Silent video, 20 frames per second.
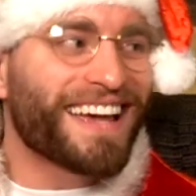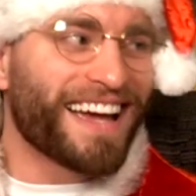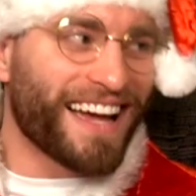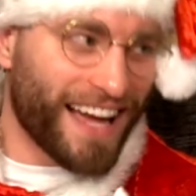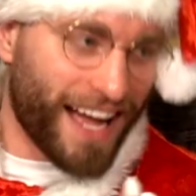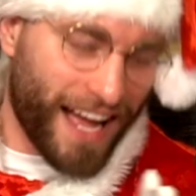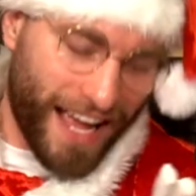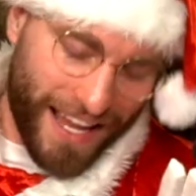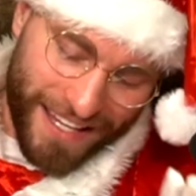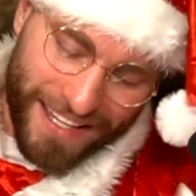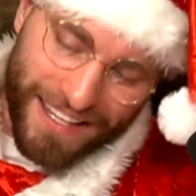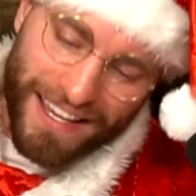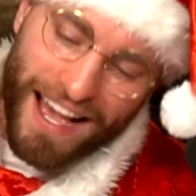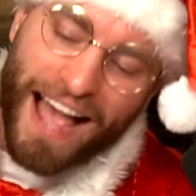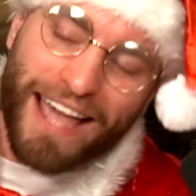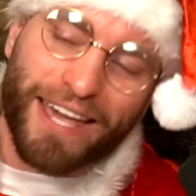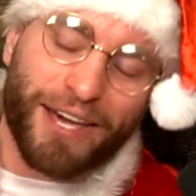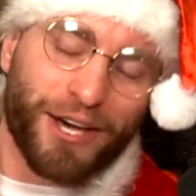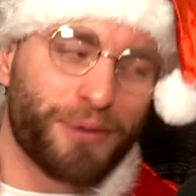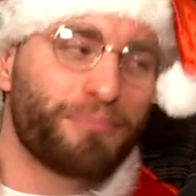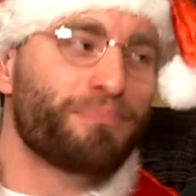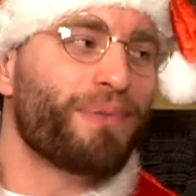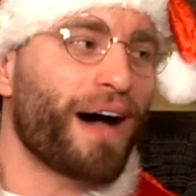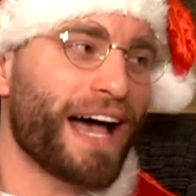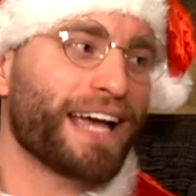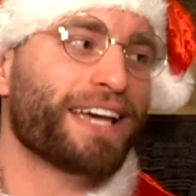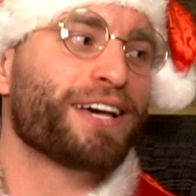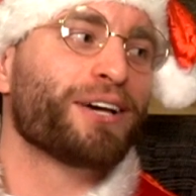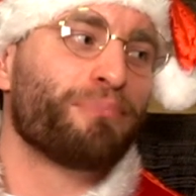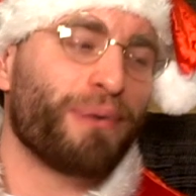I I could I
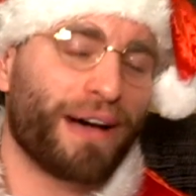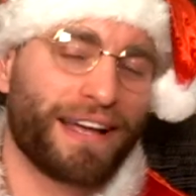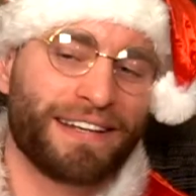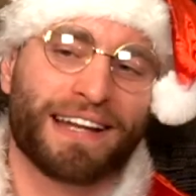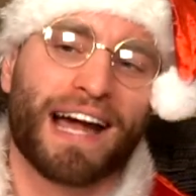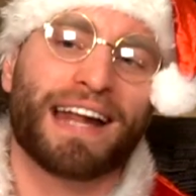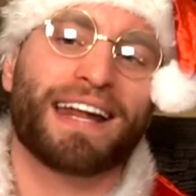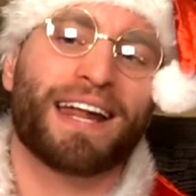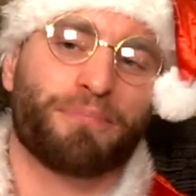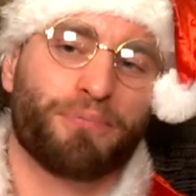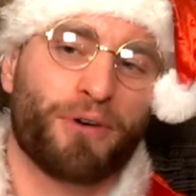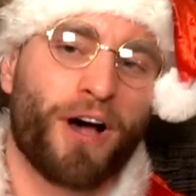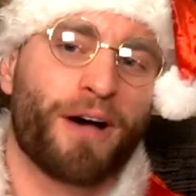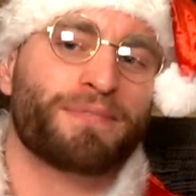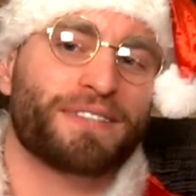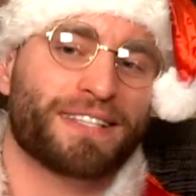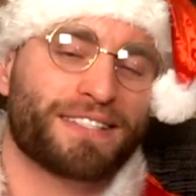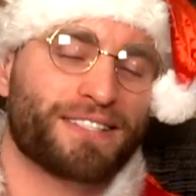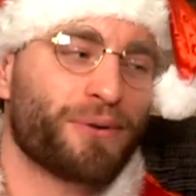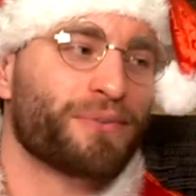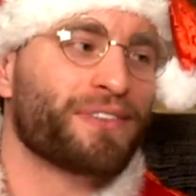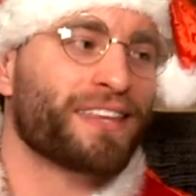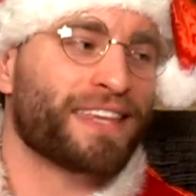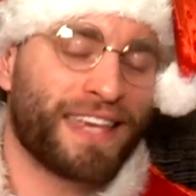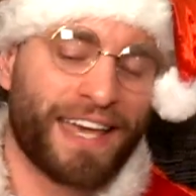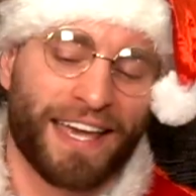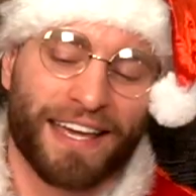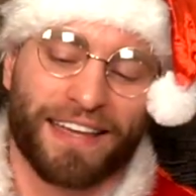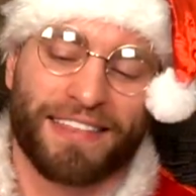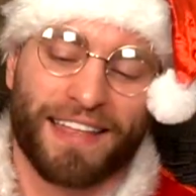could buy 99 problems that start with the kink.